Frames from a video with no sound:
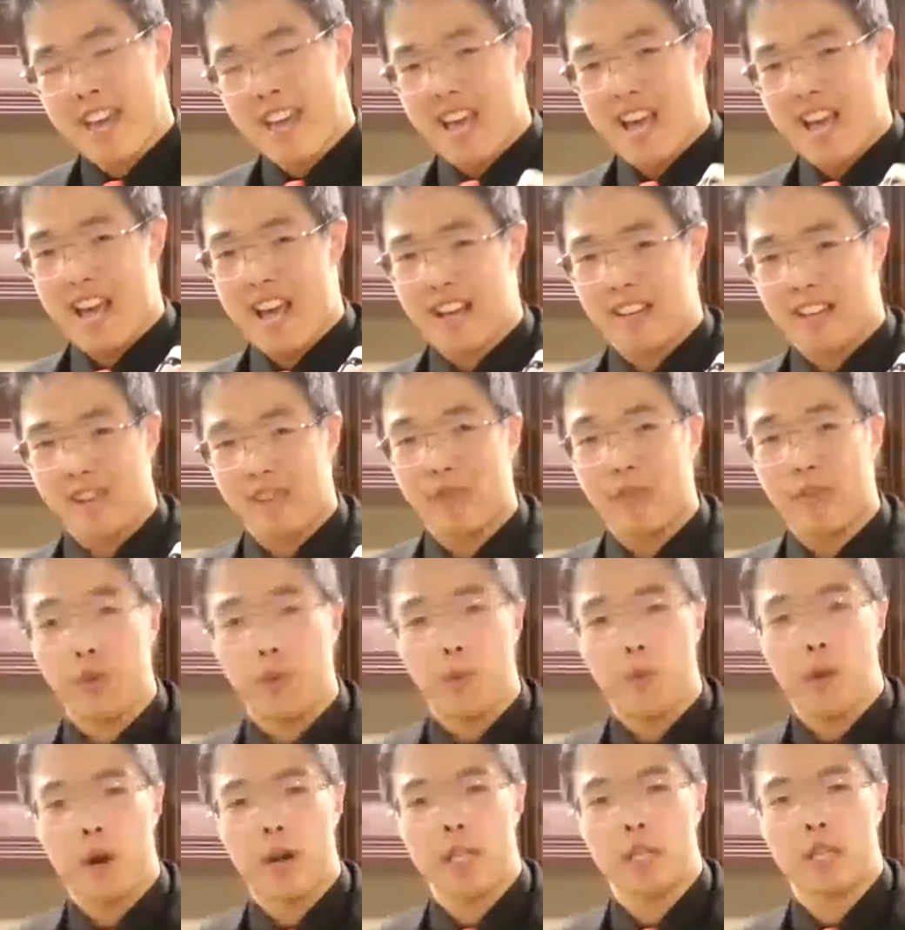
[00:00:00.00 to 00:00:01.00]
And if you
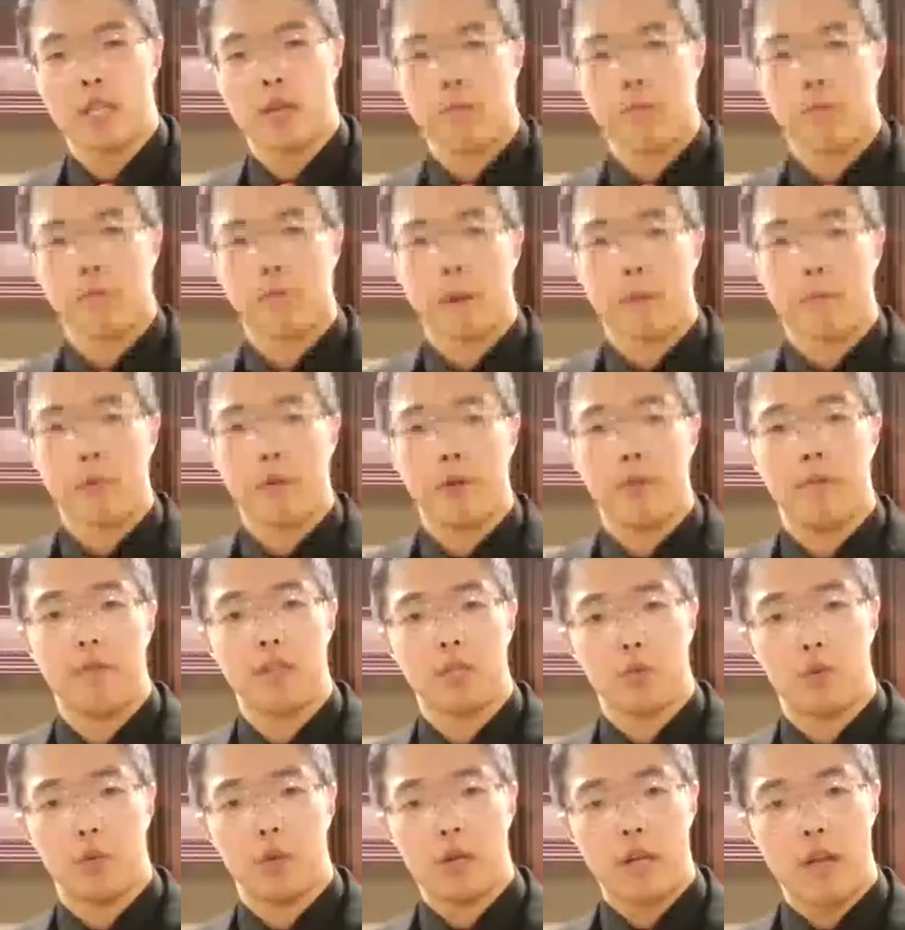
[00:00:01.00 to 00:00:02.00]
watch some of my
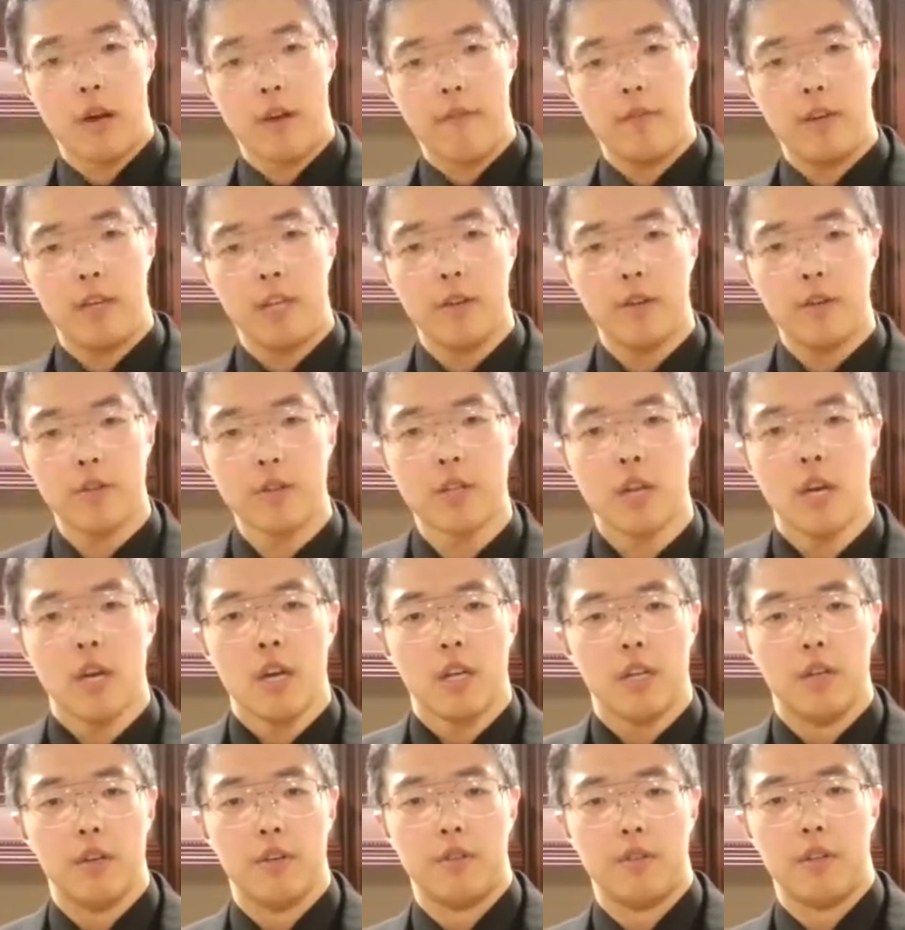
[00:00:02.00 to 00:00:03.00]
previous workout videos,
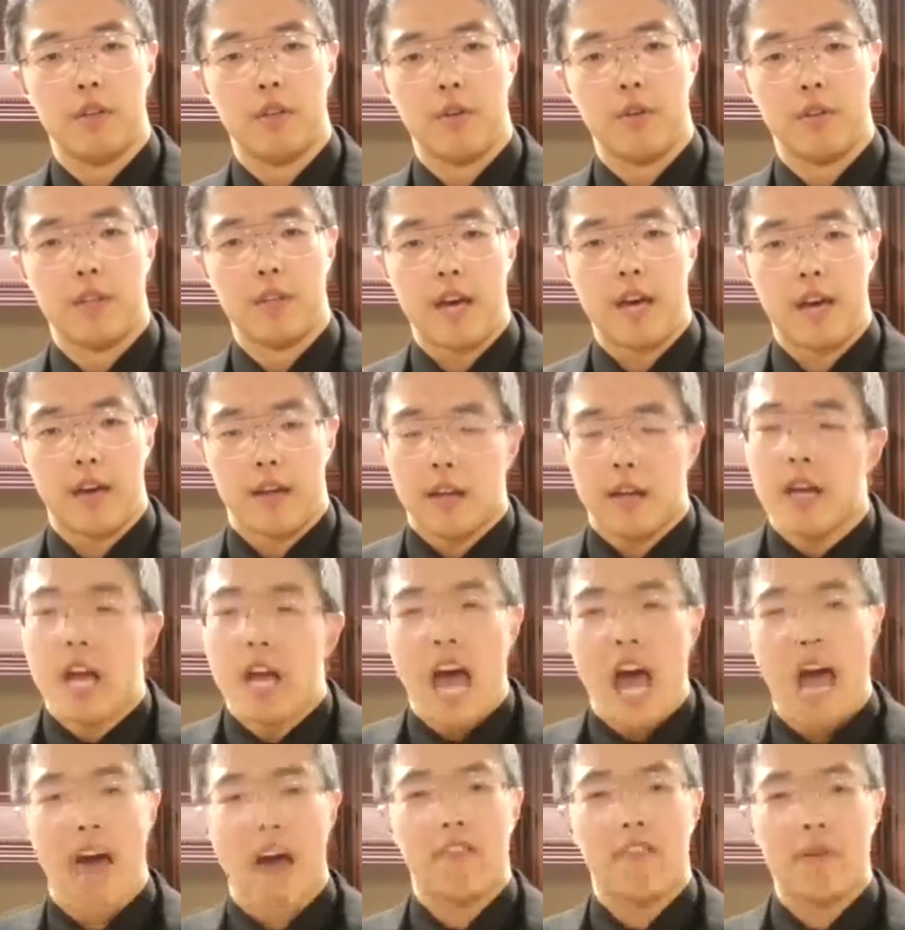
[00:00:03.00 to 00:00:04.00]
you'll know that
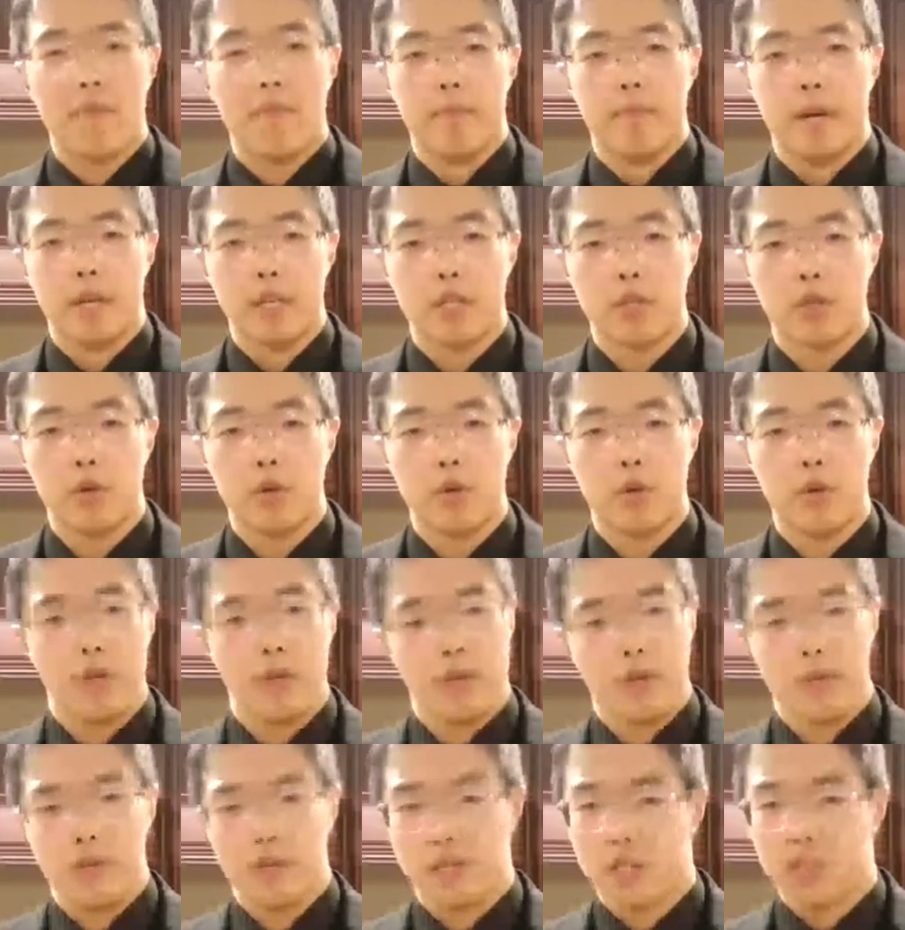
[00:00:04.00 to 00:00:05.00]
having muscle
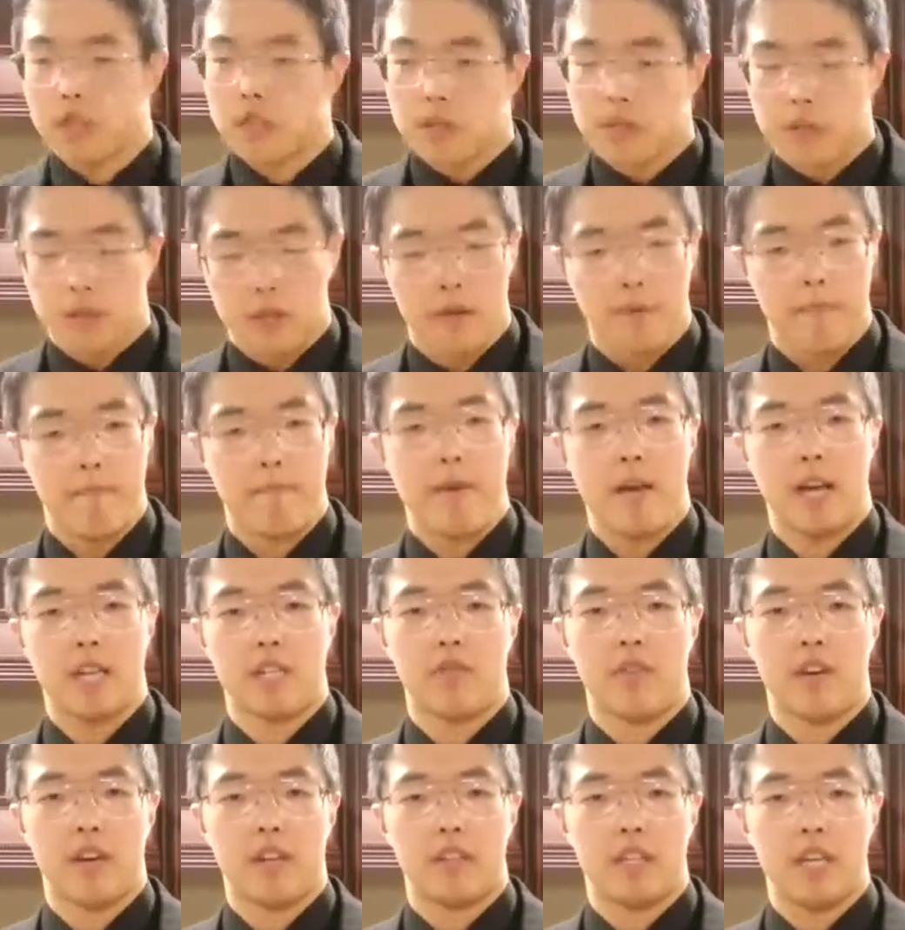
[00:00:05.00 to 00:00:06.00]
is the
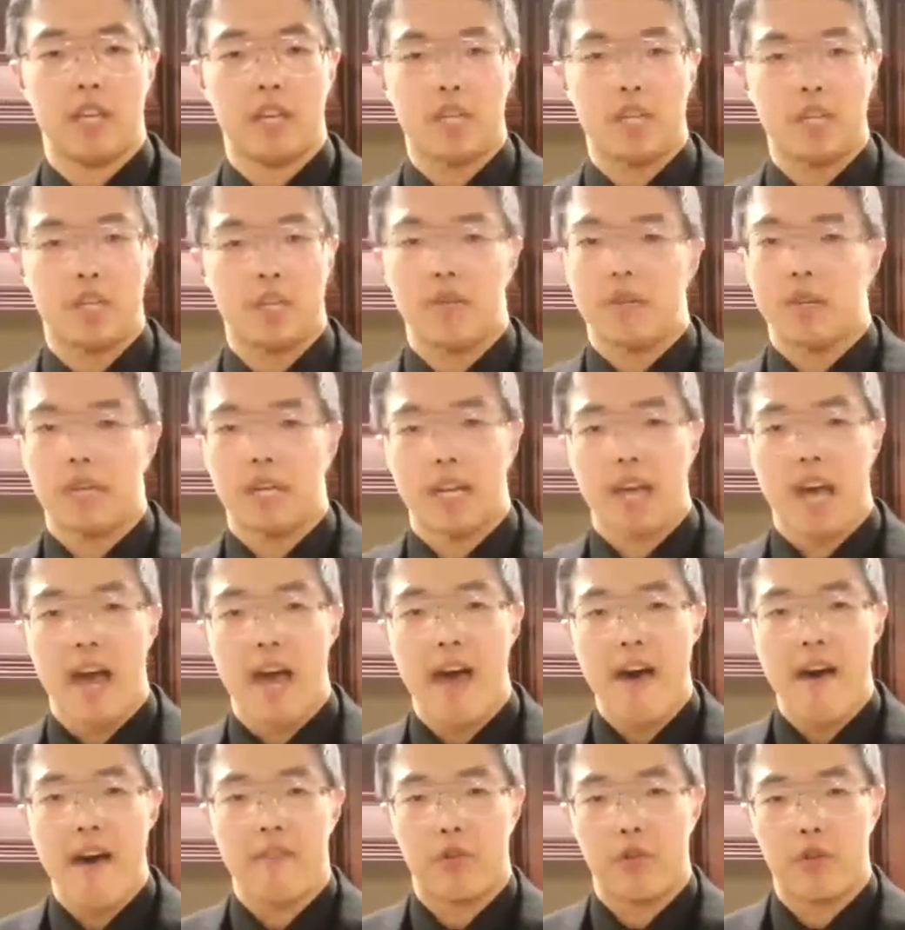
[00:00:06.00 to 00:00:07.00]
best foundation you can
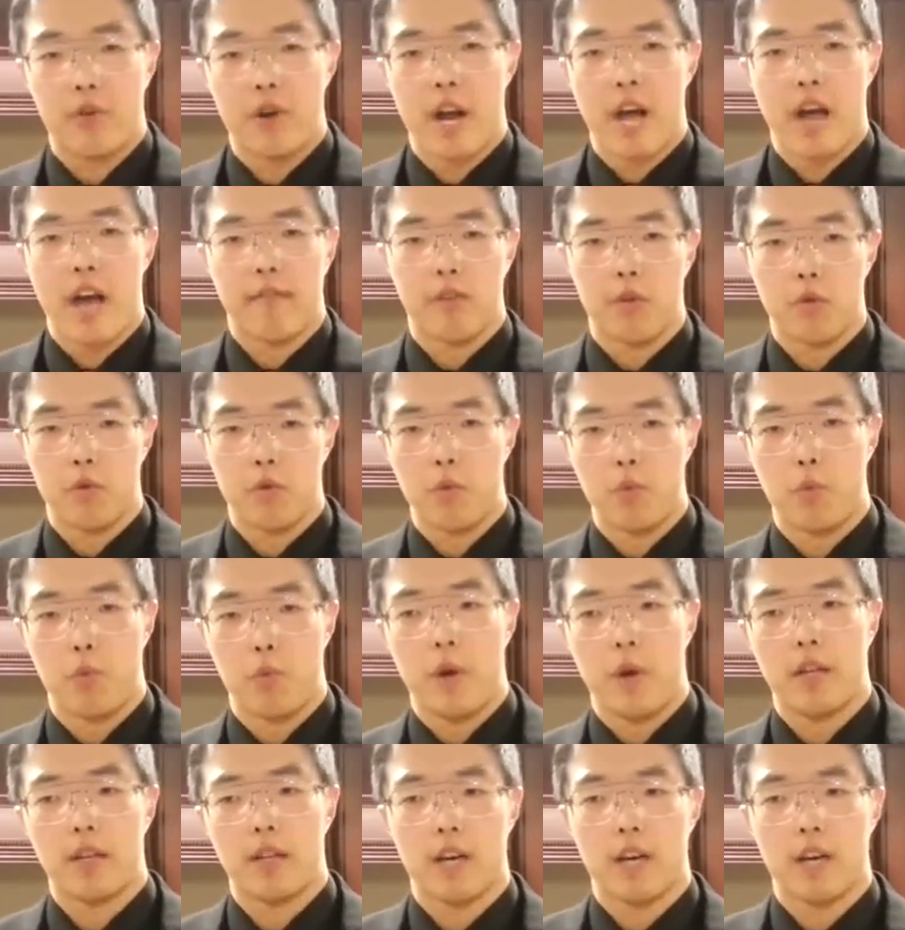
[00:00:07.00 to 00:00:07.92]
have for having weight